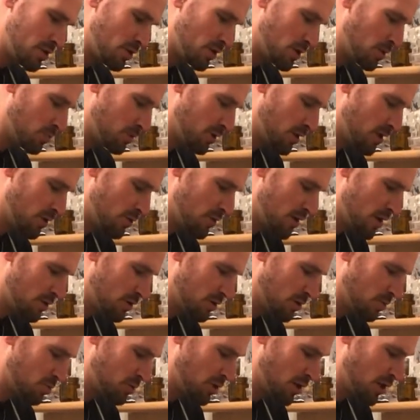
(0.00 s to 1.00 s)
You can play
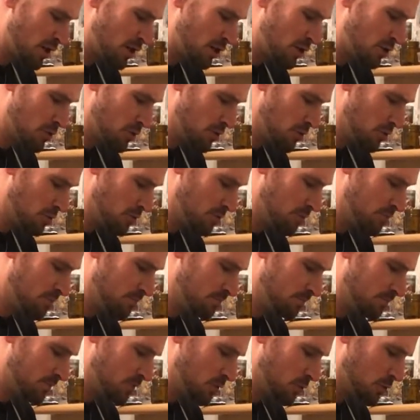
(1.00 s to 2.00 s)
around and bring in your own
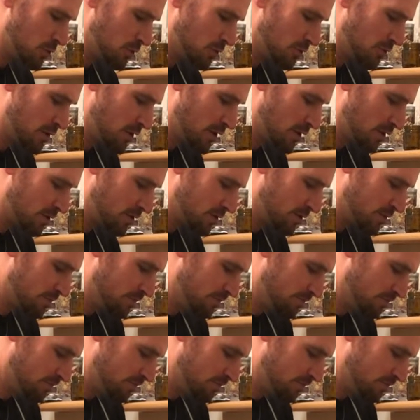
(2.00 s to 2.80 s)
sorts of things.